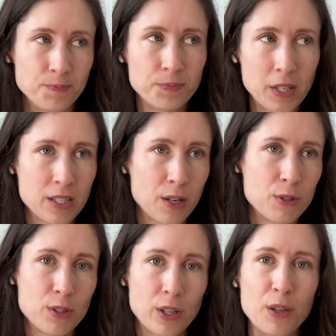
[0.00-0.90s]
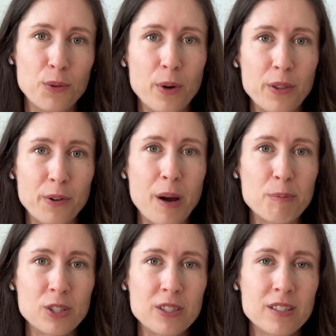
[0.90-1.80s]
as I was looking through other
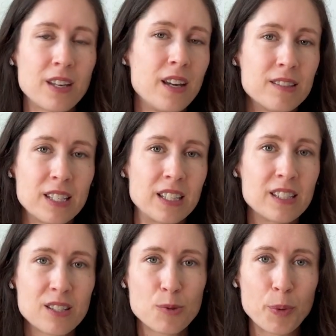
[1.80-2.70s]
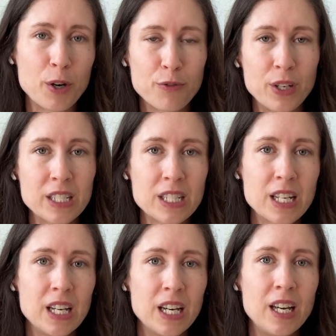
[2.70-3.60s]
options, it's like, this is perfect.
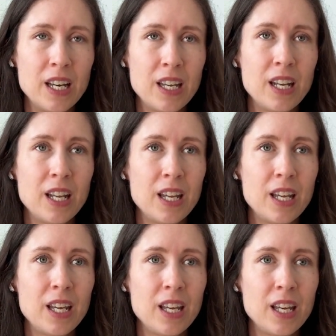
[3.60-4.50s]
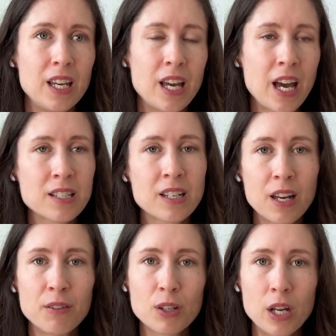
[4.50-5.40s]
It has
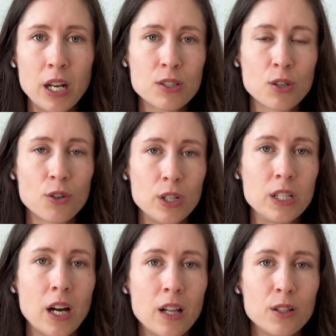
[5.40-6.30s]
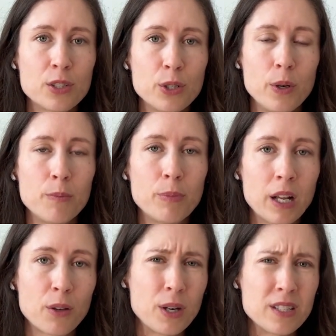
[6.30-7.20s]
it has a green color to it, but
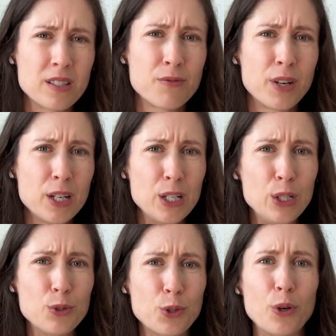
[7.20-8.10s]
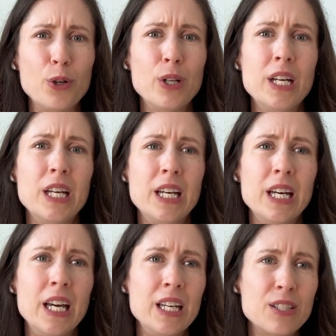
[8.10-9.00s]
otherwise it's very neutral.
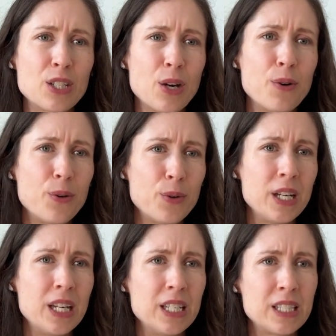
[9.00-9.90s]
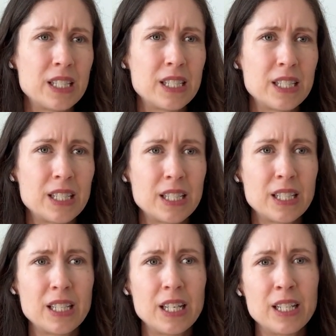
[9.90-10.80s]
And so
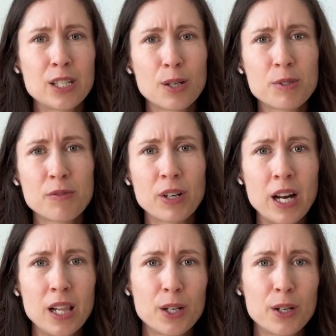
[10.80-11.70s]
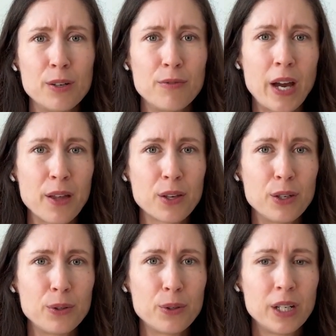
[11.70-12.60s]
in terms of color and
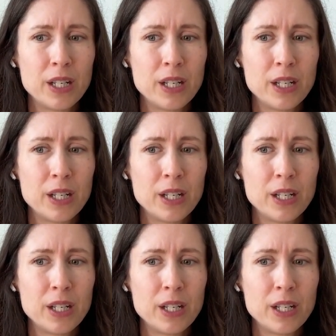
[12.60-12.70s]
value,